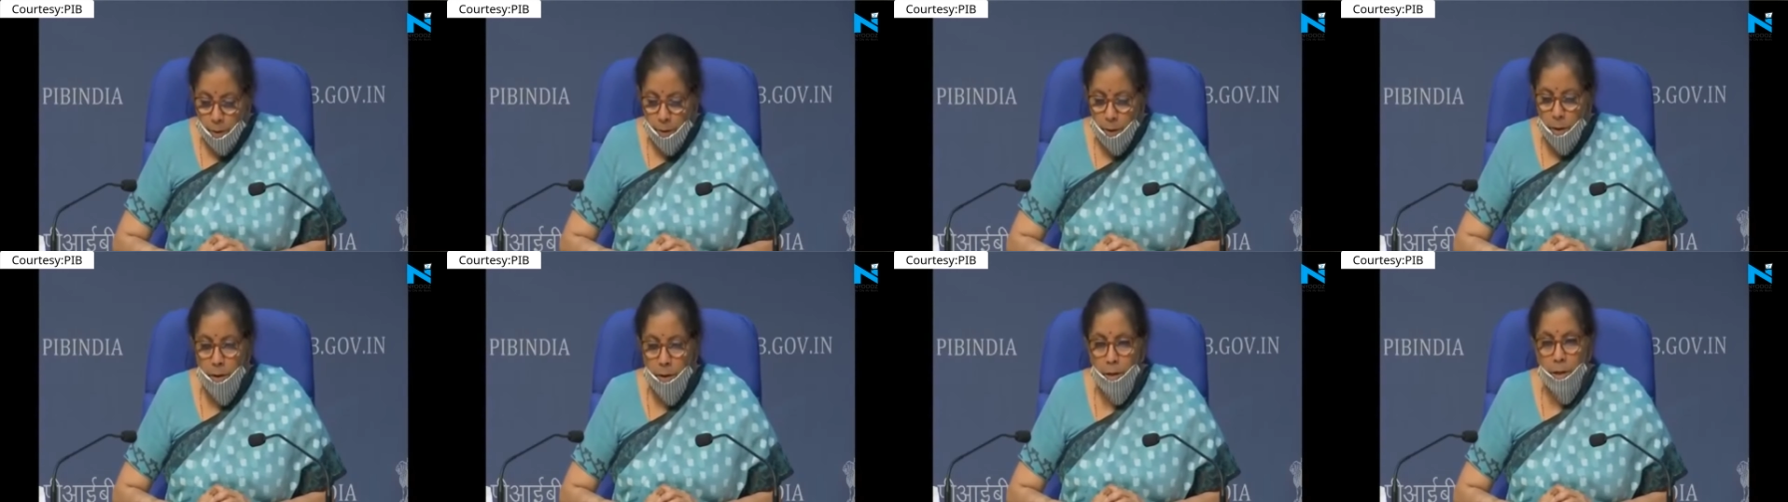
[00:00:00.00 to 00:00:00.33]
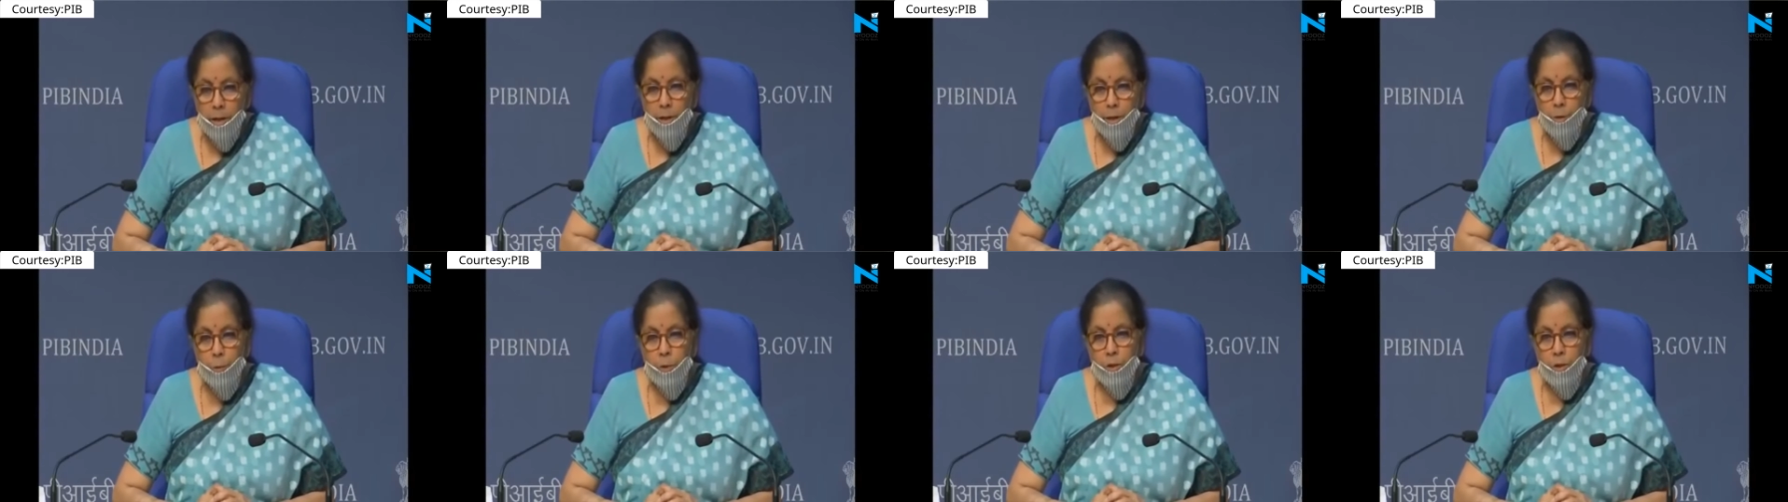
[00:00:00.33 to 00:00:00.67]
a
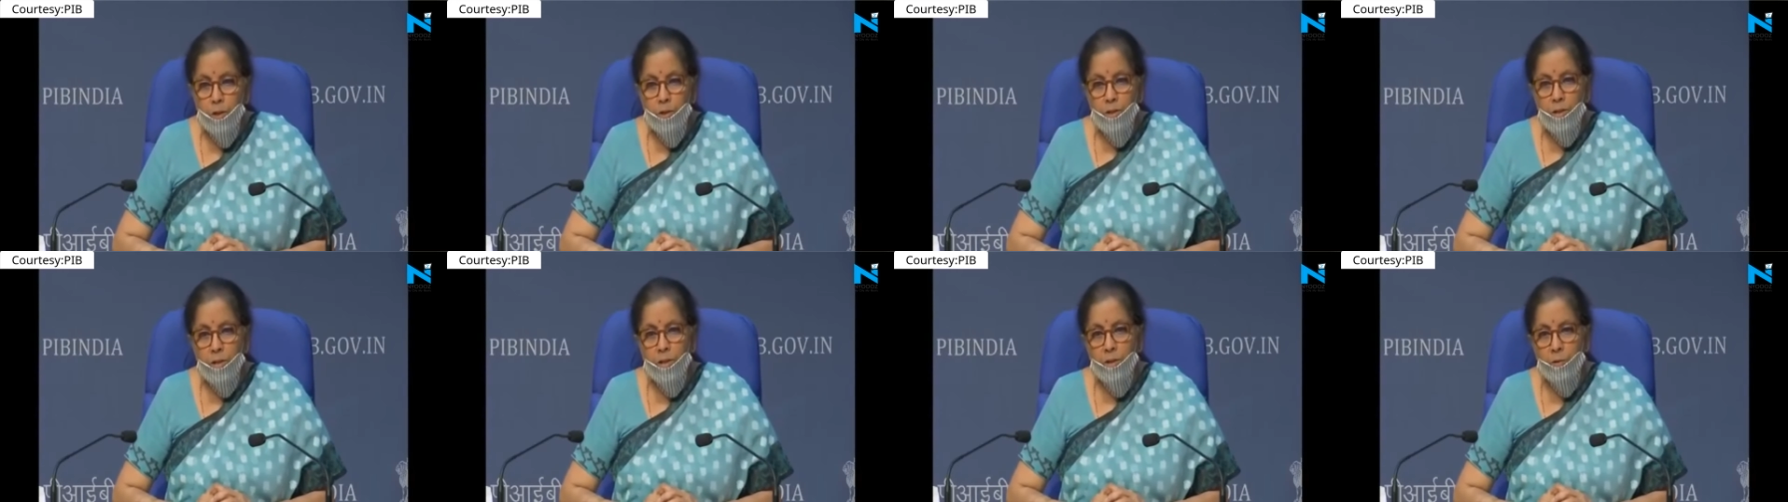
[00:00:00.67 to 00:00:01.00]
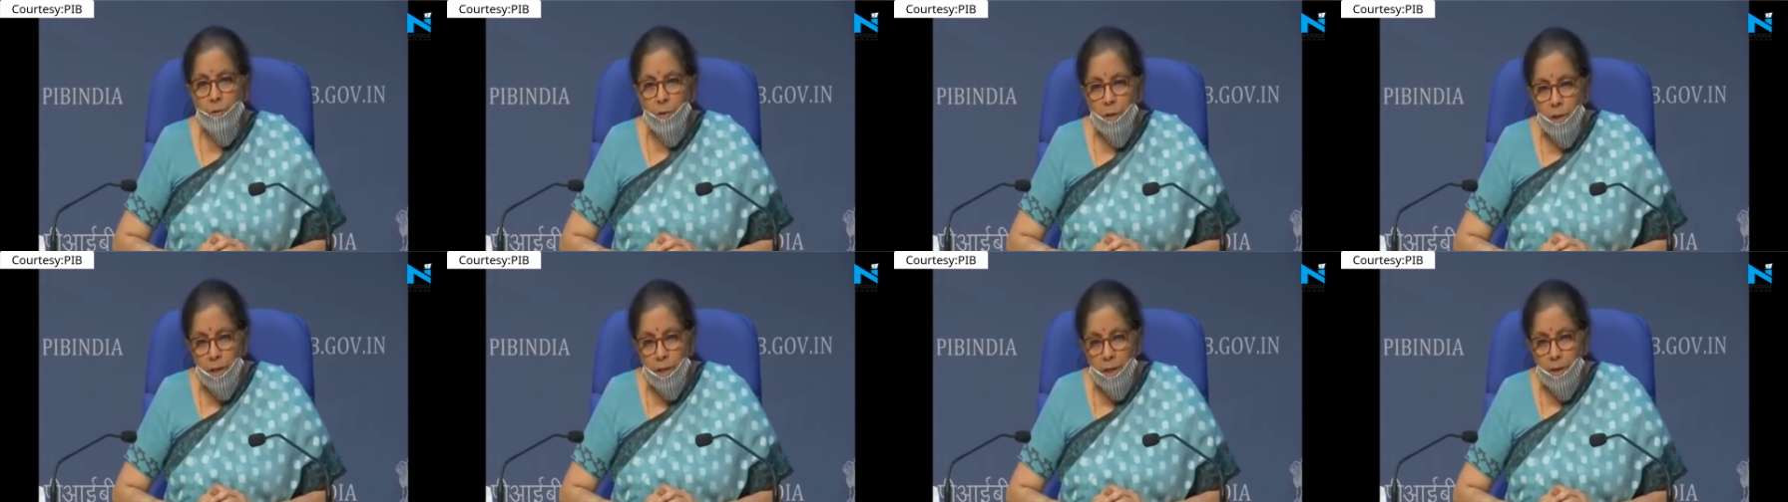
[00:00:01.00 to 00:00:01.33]
liquidity
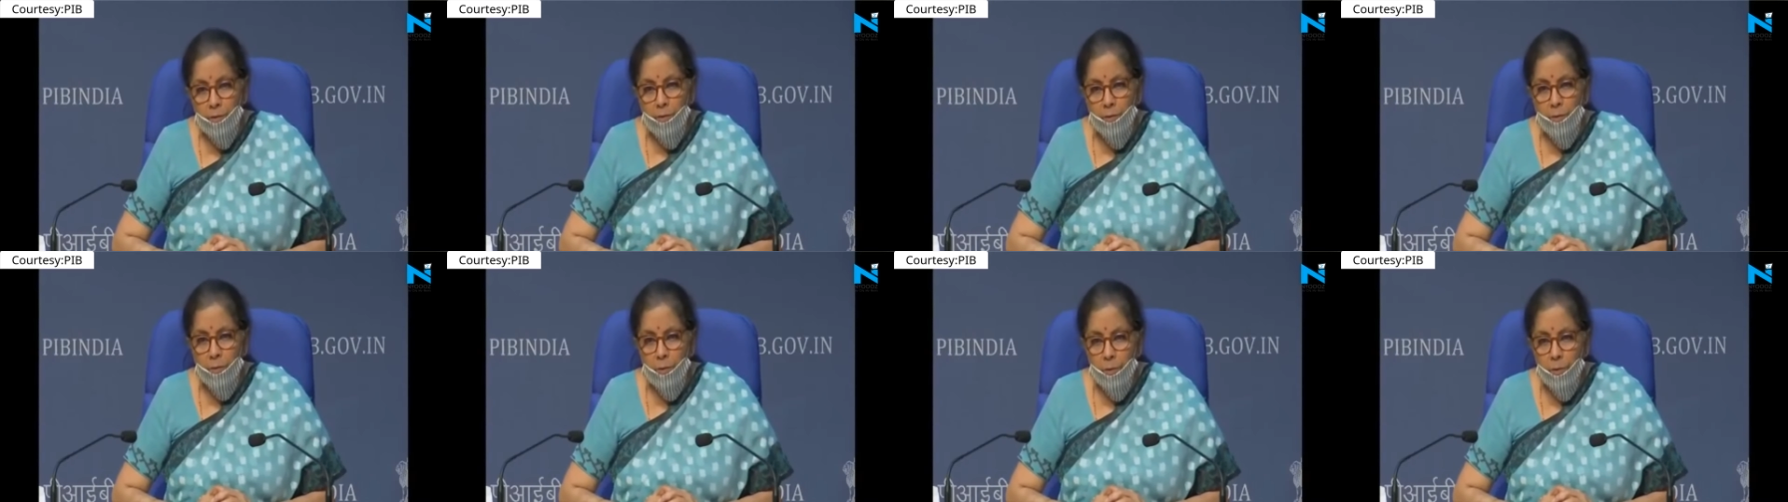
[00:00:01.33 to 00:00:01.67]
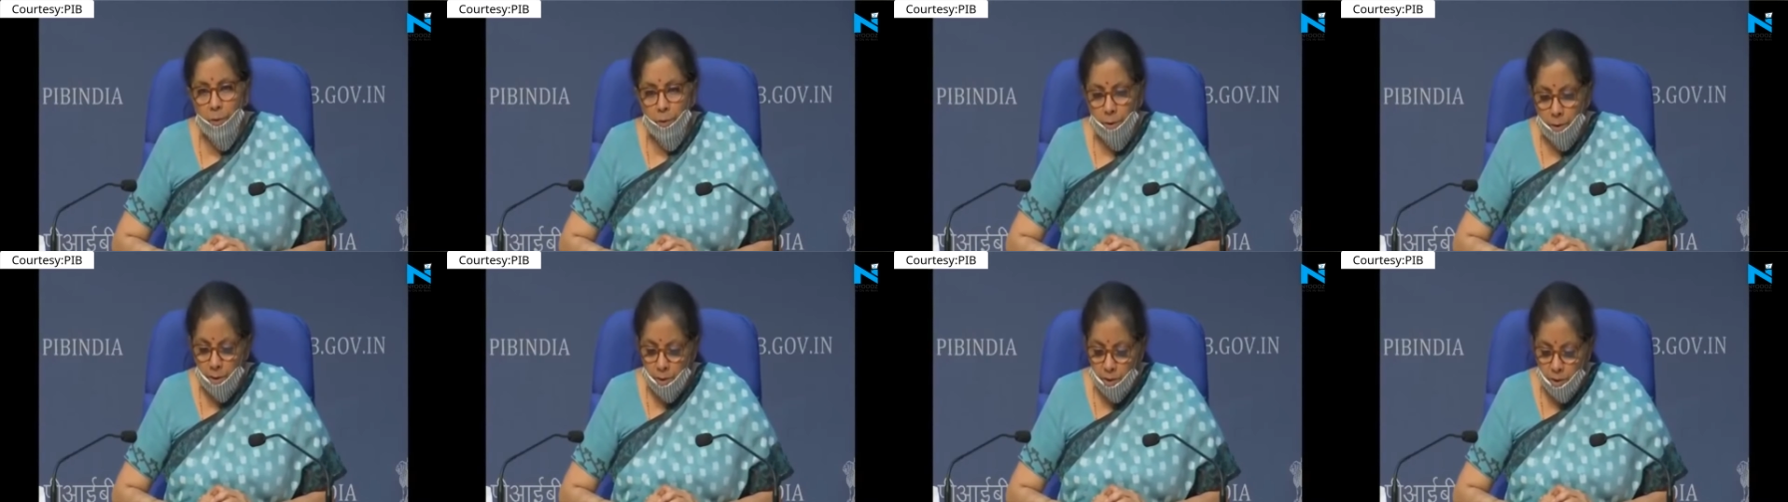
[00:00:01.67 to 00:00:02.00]
relief
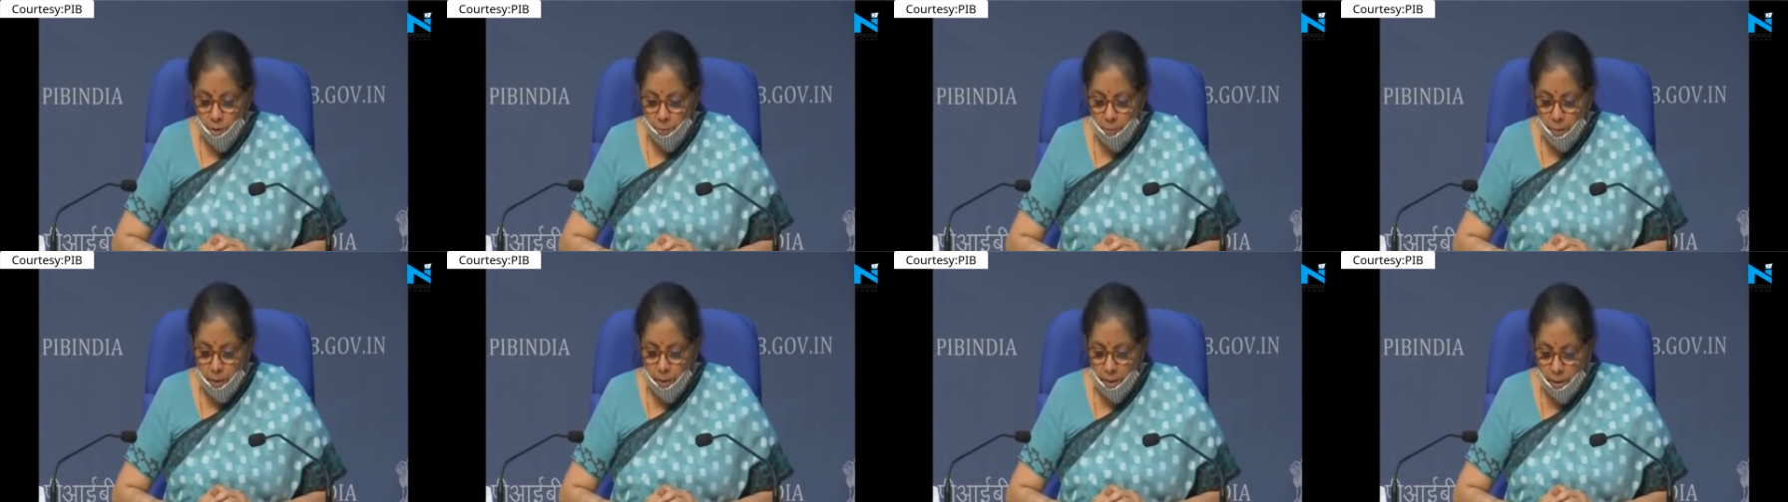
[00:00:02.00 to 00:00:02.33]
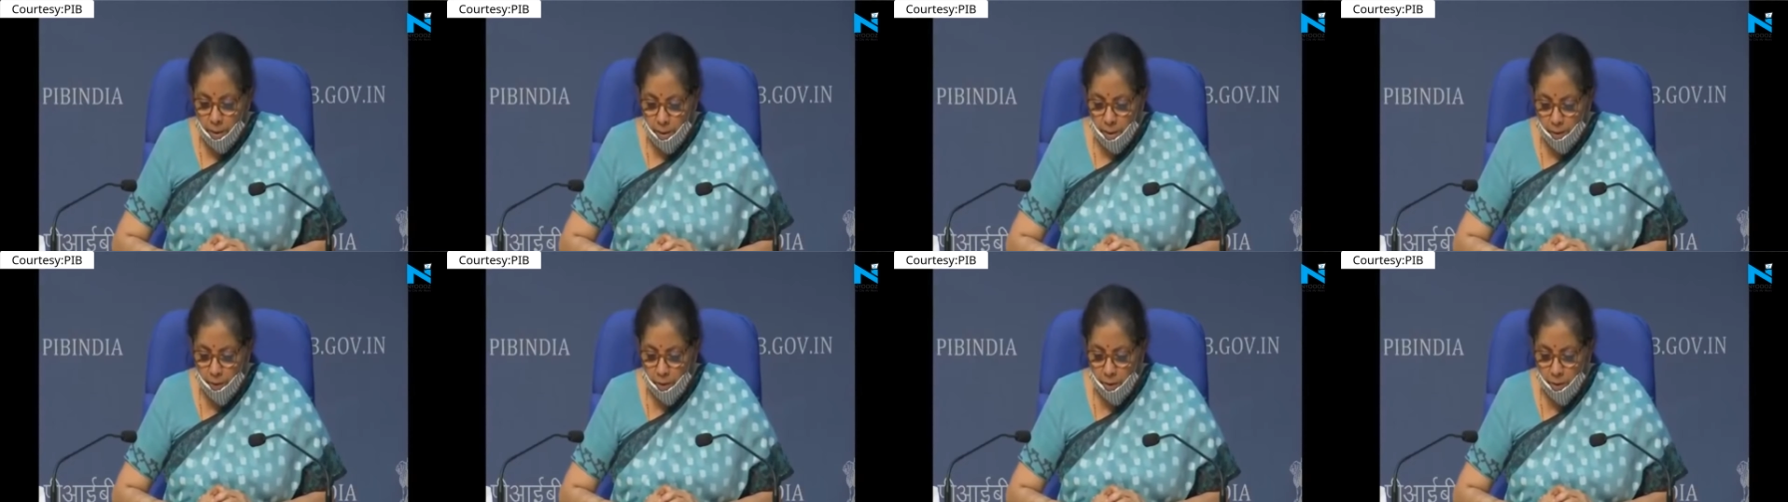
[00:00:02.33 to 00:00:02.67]
is being
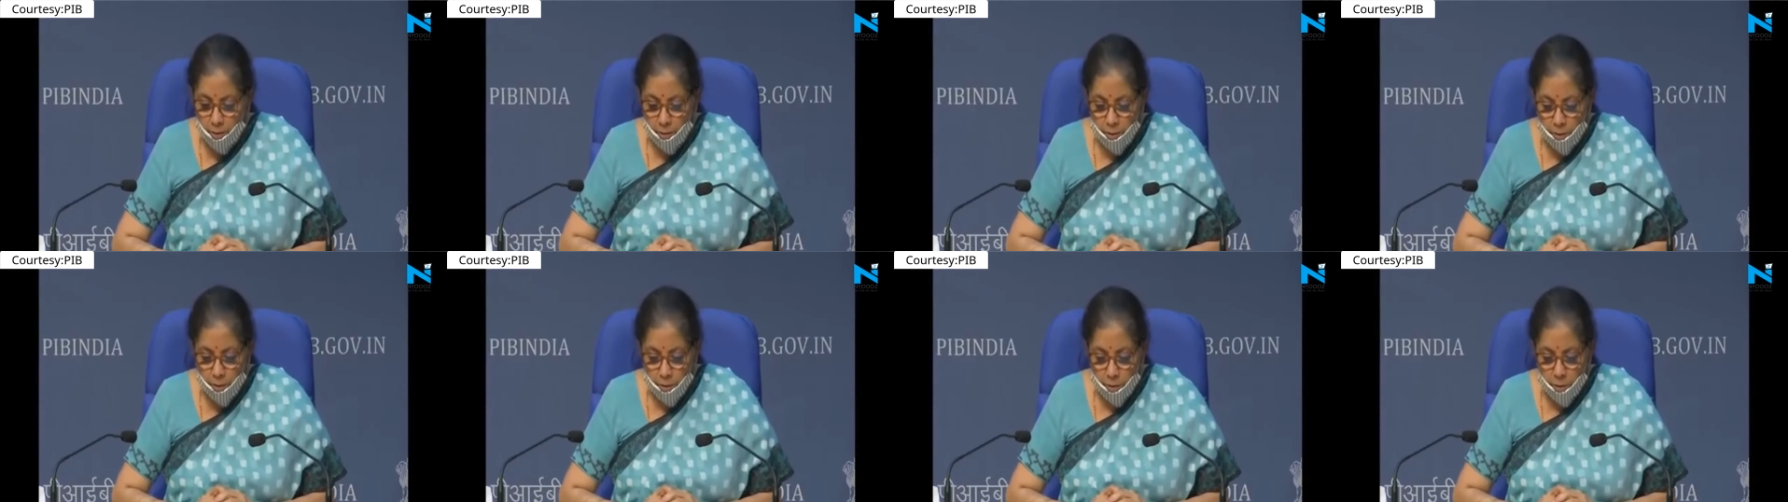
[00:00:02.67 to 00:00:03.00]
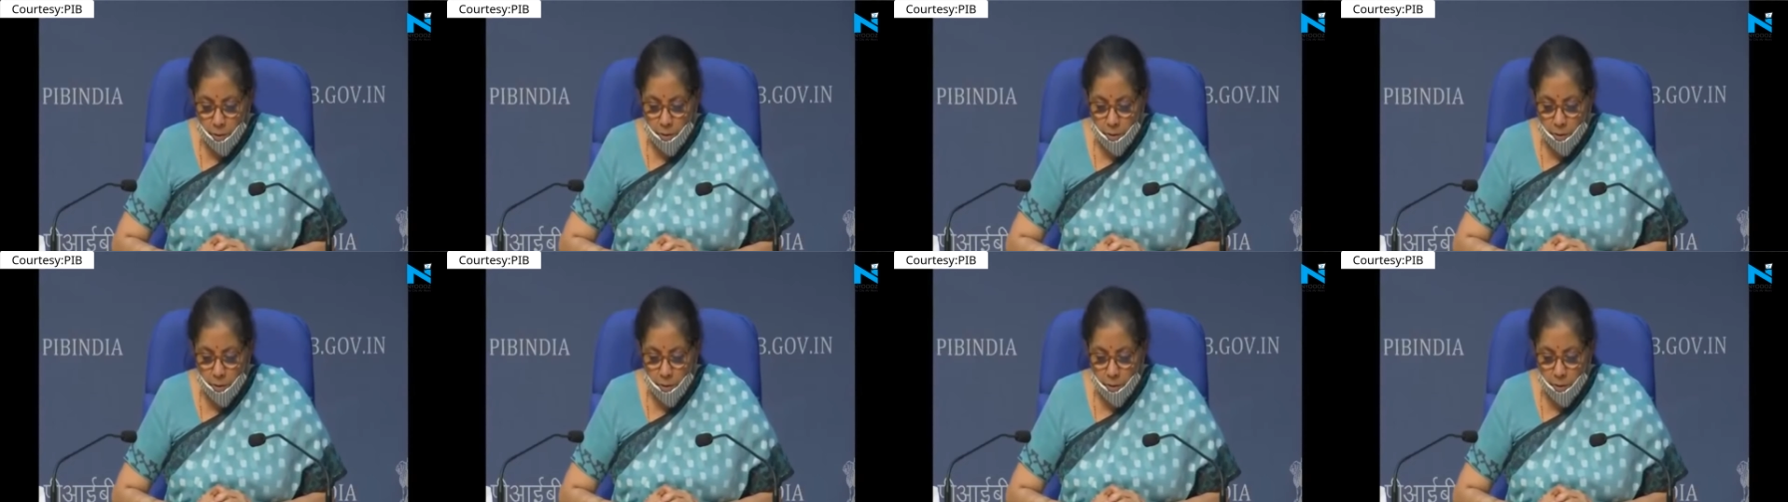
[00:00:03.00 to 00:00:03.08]
given